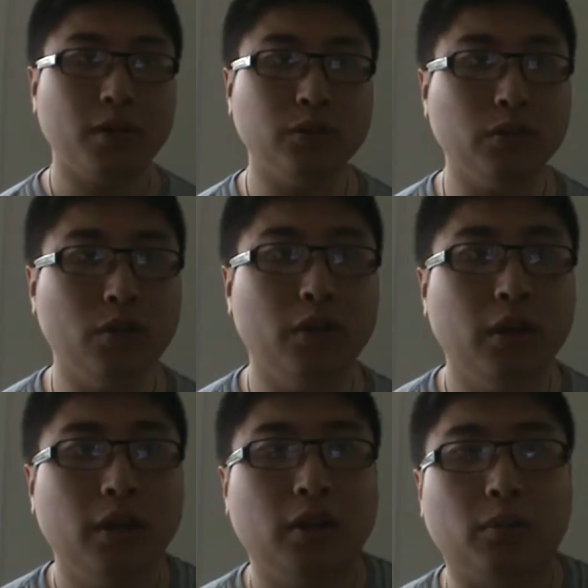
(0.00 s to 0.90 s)
So
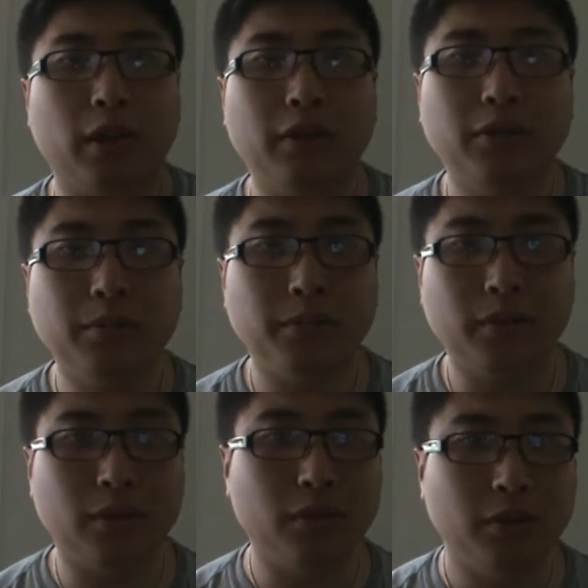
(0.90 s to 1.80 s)
whatever
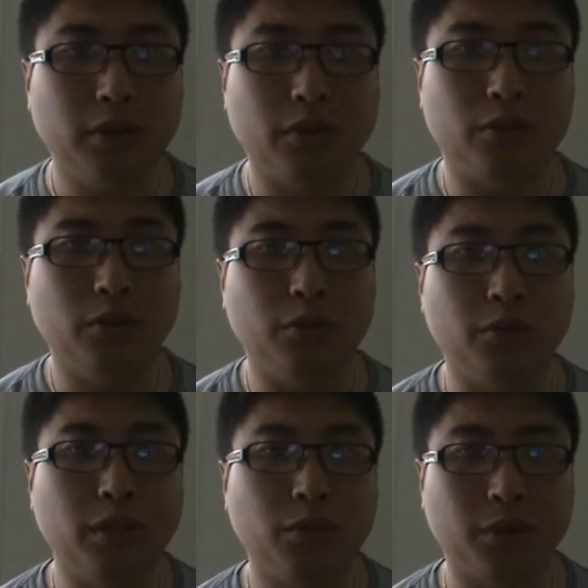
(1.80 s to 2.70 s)
you need to do, you
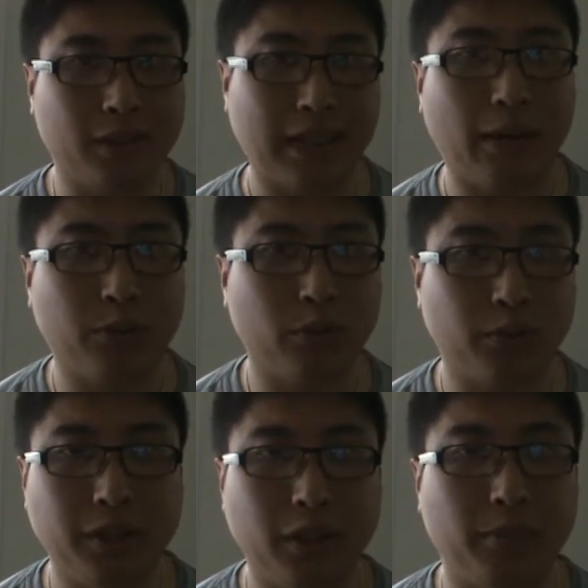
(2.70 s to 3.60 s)
need to establish a
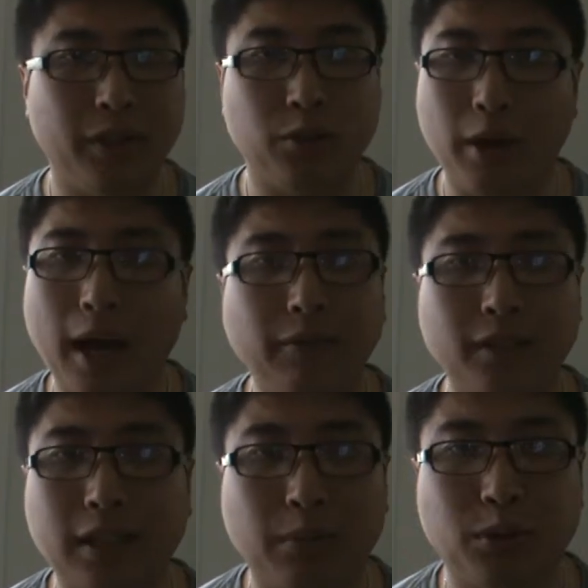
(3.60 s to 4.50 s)
retail base. You have to
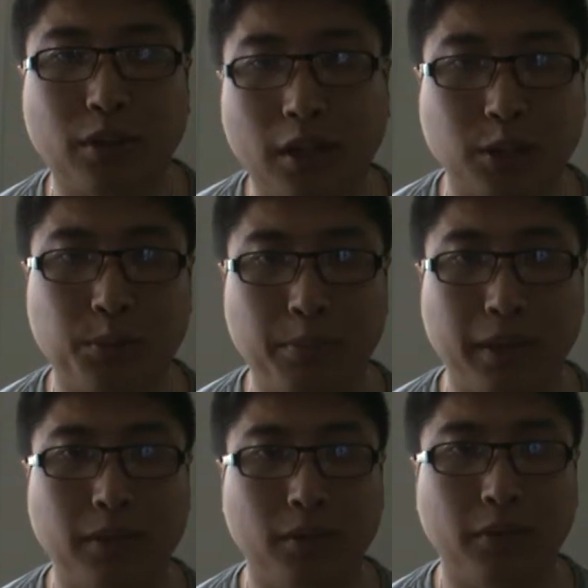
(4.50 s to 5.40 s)
establish a customer
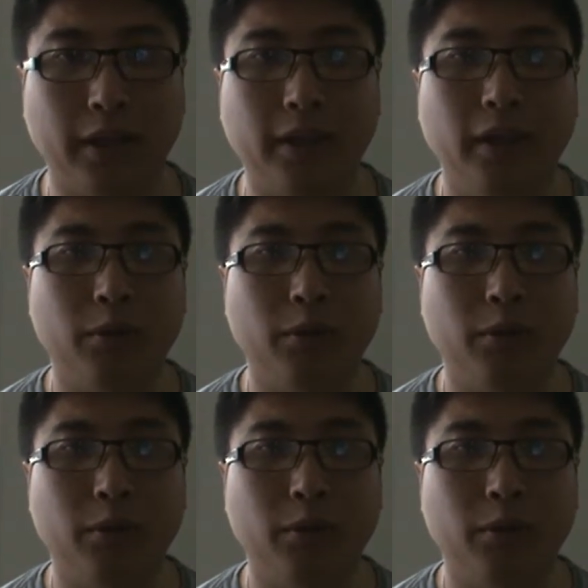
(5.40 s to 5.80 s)
base, okay?